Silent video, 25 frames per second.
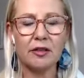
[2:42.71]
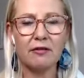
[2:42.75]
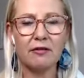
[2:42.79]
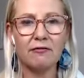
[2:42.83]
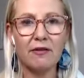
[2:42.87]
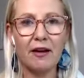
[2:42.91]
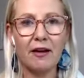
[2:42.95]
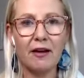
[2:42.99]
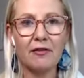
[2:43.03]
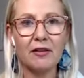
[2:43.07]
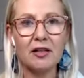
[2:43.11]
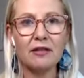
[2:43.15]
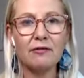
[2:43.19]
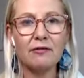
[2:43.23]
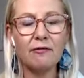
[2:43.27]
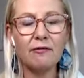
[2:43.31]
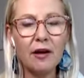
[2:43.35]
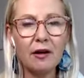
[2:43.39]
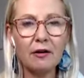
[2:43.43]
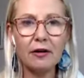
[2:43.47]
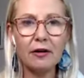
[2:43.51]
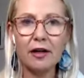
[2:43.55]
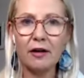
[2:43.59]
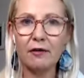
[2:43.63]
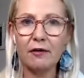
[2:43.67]
I found this
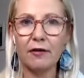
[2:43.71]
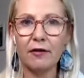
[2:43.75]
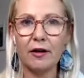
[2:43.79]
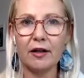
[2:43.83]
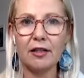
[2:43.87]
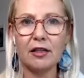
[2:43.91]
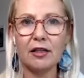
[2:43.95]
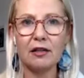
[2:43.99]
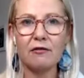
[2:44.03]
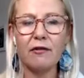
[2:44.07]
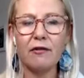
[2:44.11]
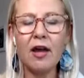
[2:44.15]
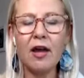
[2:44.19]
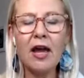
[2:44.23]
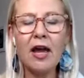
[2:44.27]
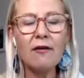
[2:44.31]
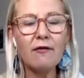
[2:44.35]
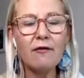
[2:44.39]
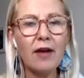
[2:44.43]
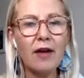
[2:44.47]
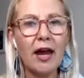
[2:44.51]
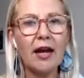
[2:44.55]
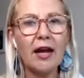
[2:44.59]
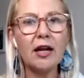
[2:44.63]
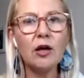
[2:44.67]
very effective
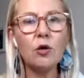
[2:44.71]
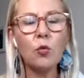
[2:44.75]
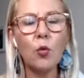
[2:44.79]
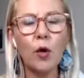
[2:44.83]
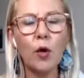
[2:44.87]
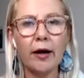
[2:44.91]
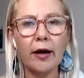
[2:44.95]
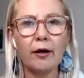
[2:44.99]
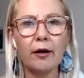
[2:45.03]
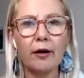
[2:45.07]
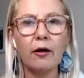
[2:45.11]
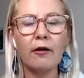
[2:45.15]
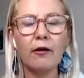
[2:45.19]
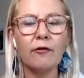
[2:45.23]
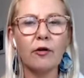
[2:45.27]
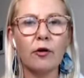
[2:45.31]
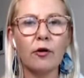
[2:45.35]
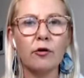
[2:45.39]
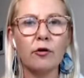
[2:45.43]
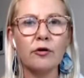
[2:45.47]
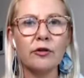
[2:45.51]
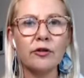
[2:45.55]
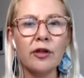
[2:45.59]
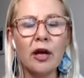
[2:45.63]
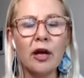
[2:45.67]
for any one of
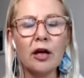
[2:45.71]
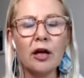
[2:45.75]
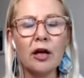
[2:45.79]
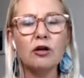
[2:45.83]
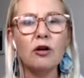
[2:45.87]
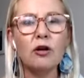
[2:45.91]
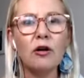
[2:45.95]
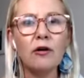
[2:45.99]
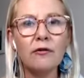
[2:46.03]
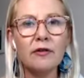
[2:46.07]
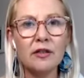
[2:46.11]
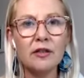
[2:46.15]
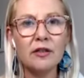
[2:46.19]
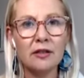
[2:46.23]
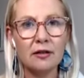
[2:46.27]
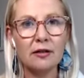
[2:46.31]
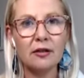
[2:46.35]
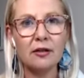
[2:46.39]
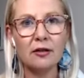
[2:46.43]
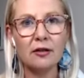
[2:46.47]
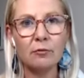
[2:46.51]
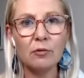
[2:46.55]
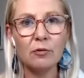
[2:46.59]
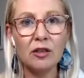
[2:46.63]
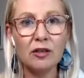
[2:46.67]
those nervous
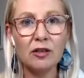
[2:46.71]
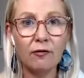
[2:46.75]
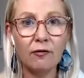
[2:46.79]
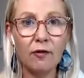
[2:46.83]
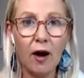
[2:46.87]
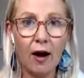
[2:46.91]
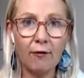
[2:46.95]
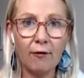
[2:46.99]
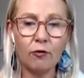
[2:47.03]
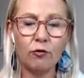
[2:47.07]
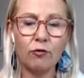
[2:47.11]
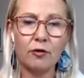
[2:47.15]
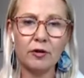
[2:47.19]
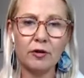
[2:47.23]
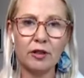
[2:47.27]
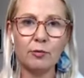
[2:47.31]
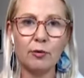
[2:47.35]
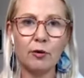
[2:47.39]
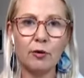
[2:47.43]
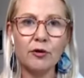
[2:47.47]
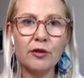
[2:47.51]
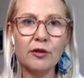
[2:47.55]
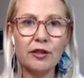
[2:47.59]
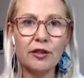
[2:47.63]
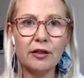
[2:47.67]
system survival
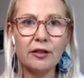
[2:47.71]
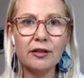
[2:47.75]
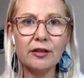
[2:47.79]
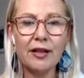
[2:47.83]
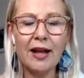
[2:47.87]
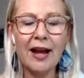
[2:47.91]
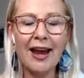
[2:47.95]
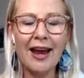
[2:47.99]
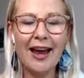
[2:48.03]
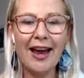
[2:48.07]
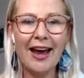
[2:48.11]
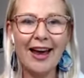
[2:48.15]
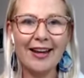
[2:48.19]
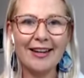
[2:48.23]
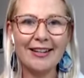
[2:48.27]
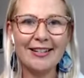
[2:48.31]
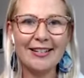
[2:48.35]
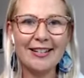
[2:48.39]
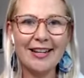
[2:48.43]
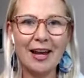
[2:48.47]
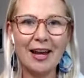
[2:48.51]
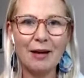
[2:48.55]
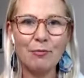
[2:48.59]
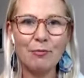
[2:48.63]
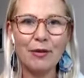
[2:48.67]
responses
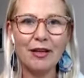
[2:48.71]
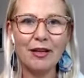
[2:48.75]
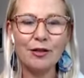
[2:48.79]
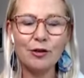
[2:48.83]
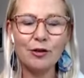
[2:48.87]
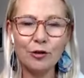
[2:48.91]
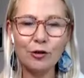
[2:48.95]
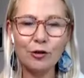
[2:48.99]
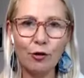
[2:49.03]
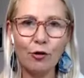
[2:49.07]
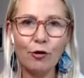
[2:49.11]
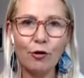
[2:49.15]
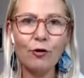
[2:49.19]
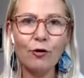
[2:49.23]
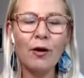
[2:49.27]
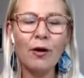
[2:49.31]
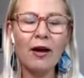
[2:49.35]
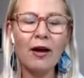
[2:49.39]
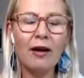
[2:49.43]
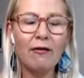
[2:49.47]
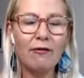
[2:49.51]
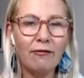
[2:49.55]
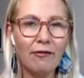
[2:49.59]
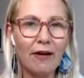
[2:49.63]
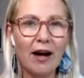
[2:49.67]
and can be so
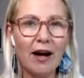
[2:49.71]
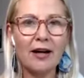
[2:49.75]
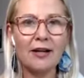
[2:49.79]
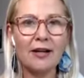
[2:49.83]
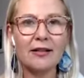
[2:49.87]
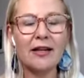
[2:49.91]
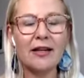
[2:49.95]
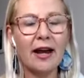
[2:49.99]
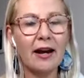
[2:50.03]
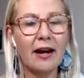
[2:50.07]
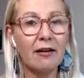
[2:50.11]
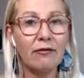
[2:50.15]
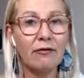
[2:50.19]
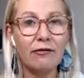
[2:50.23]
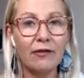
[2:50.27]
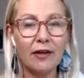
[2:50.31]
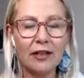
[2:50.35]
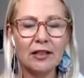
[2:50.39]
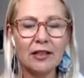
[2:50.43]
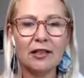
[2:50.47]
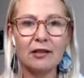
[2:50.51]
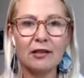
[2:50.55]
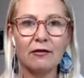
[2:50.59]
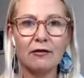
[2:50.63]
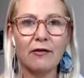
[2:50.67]
fast and
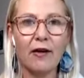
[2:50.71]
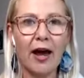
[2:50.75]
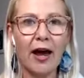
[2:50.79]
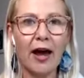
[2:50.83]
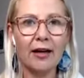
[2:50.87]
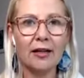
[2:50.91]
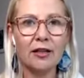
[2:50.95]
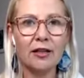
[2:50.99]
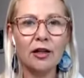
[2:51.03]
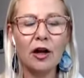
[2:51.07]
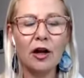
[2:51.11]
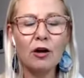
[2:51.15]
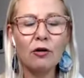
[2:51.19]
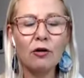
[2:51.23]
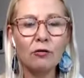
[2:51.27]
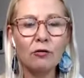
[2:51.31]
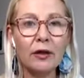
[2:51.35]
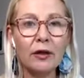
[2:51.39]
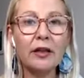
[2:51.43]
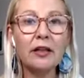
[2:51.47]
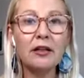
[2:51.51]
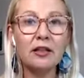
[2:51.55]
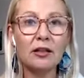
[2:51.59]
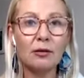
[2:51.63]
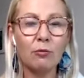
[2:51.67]
effective at
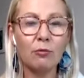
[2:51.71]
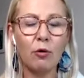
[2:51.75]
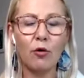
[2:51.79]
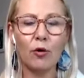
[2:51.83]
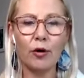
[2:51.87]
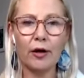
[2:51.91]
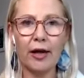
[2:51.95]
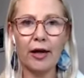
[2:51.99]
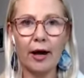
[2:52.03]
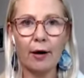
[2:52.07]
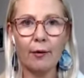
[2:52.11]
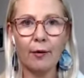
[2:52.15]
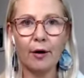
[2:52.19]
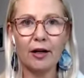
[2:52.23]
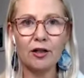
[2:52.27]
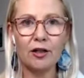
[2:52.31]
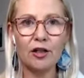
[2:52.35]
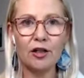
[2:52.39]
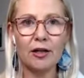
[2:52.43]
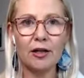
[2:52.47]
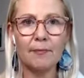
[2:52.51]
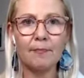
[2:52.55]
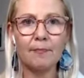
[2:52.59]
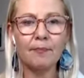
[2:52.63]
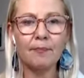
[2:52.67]
really supporting our
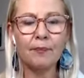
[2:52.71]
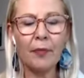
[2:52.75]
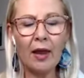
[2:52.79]
energy.